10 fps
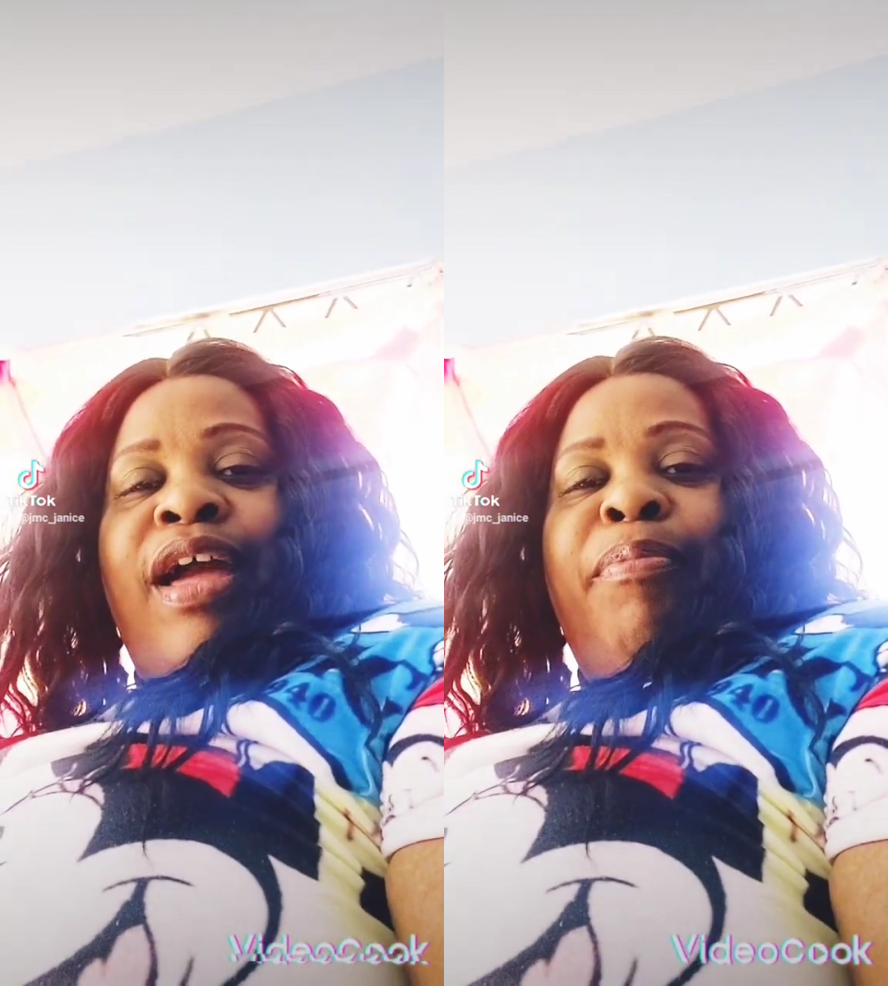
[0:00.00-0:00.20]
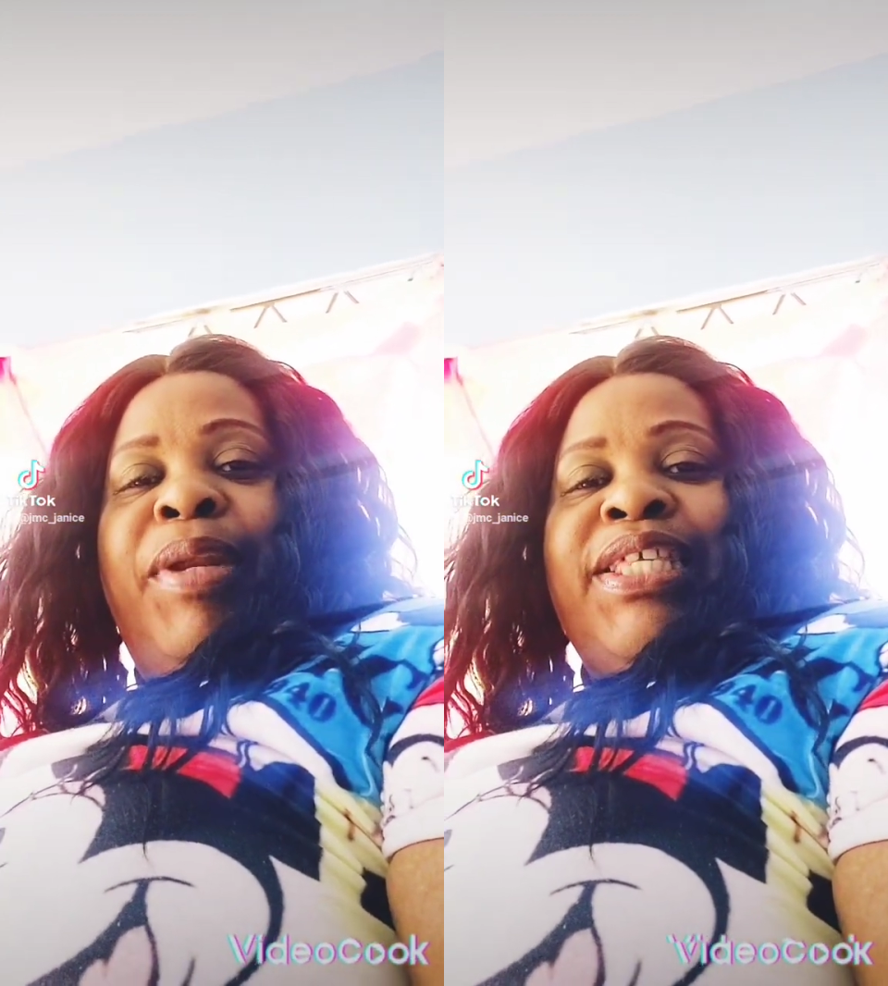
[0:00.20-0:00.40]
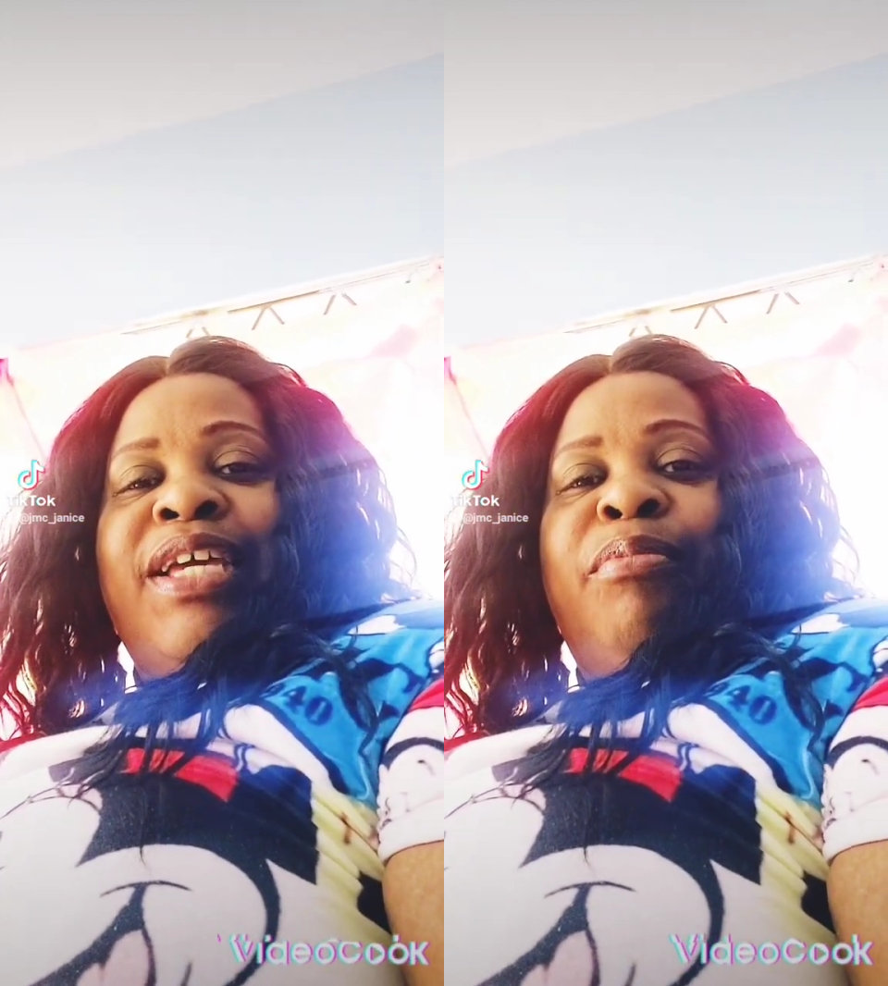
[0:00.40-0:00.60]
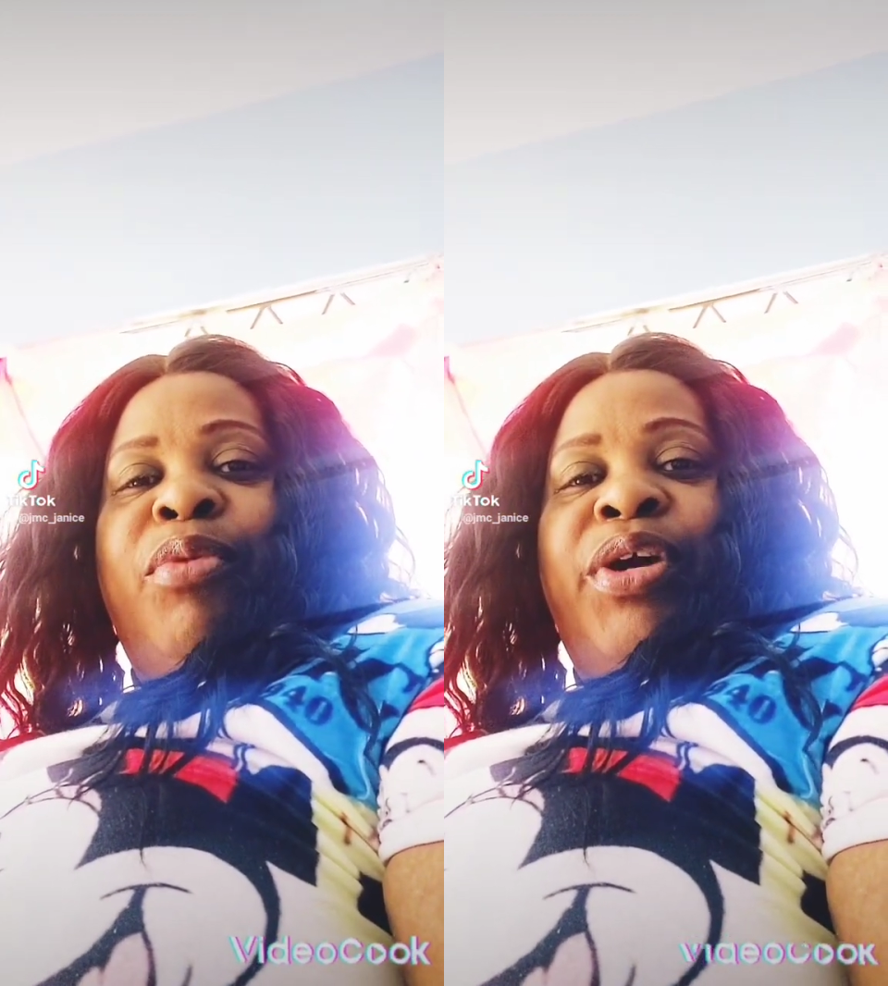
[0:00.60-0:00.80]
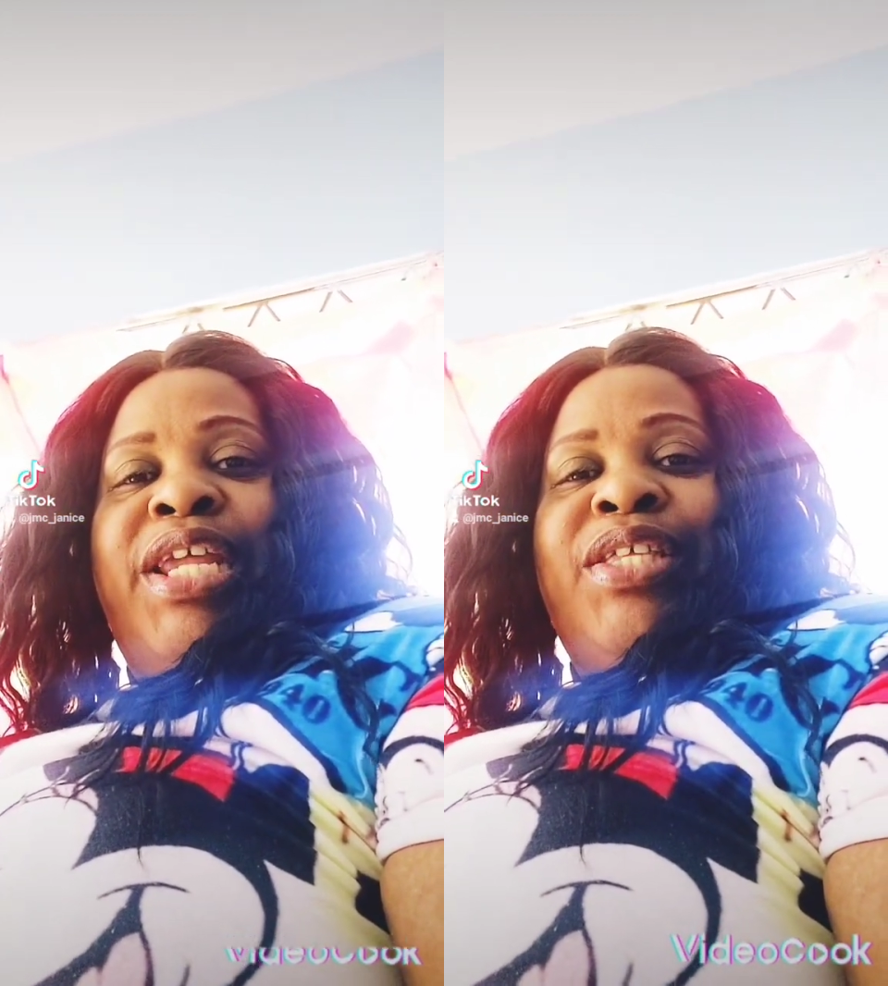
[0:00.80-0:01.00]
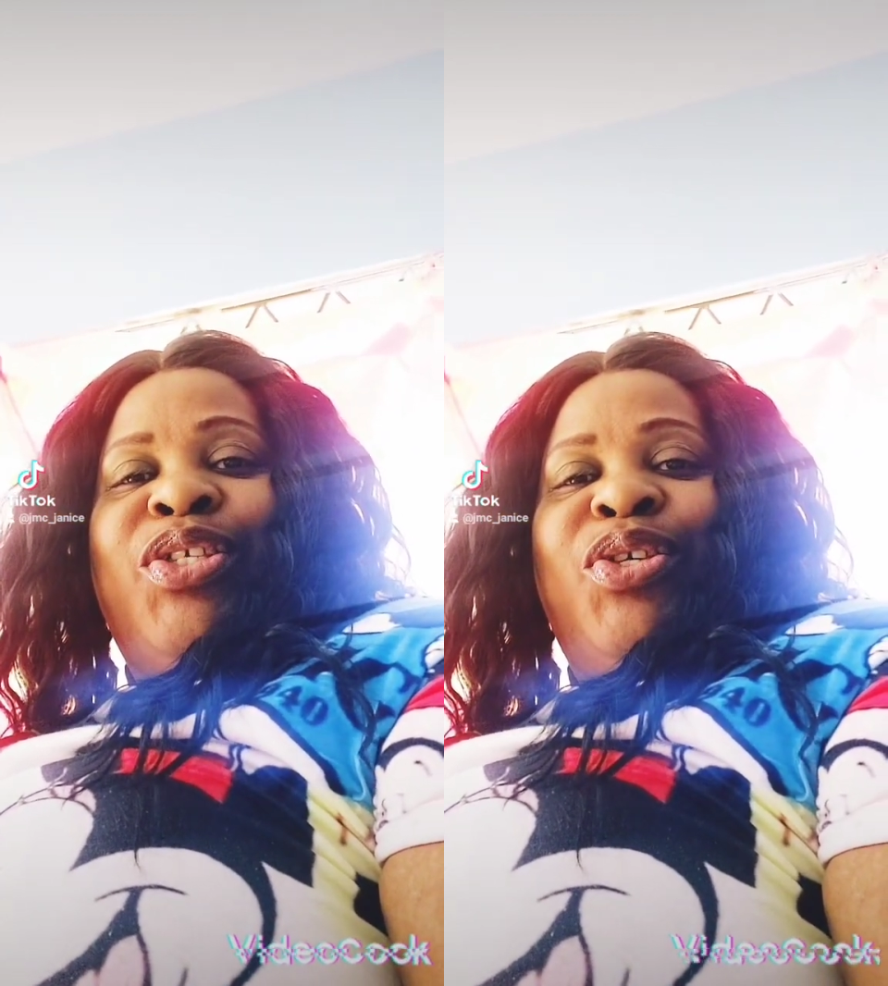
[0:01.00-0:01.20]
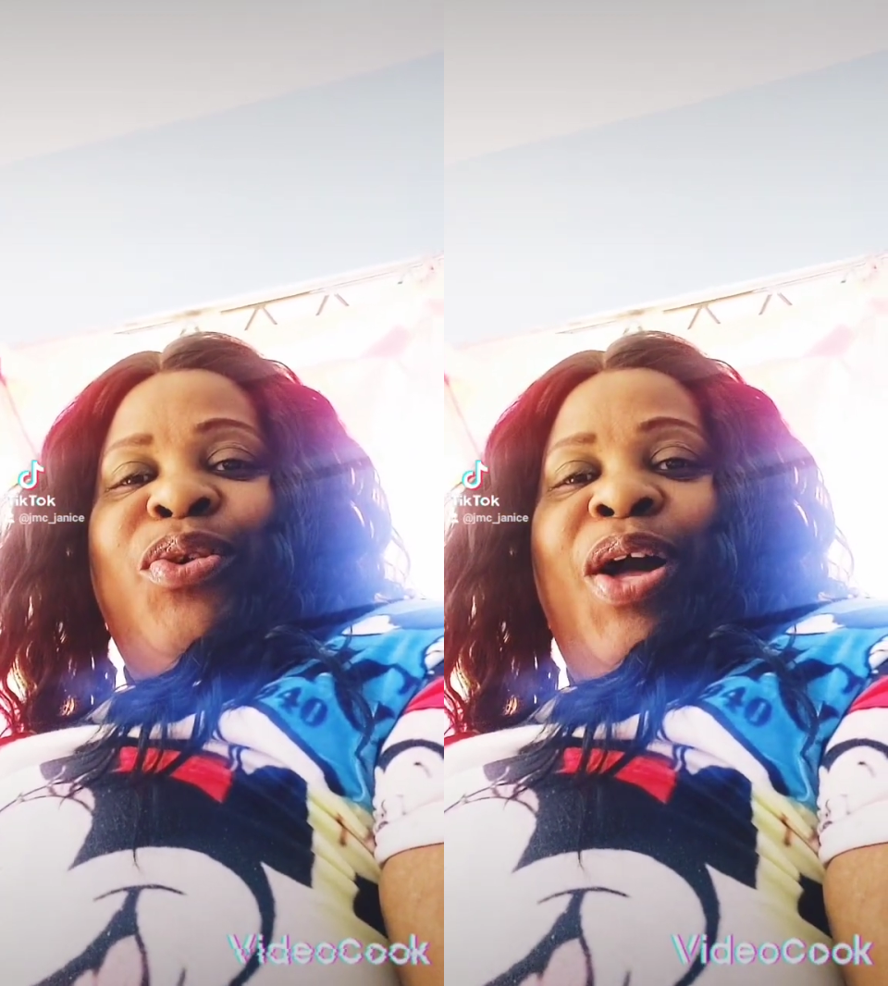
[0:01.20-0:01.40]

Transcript: A pleasant morning to you.